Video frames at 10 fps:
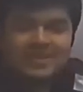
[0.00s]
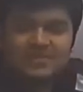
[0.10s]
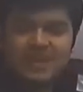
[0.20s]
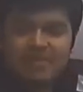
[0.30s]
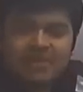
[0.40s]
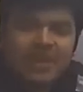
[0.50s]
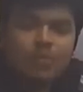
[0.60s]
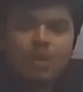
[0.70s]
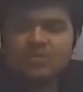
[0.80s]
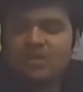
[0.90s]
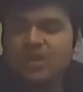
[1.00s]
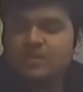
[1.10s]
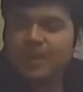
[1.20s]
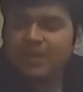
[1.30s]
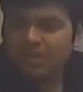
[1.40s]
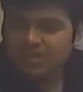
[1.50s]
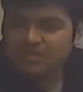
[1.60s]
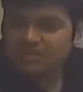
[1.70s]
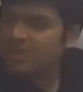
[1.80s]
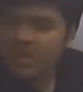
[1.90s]
this level? Then what is your expected
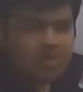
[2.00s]
losses? You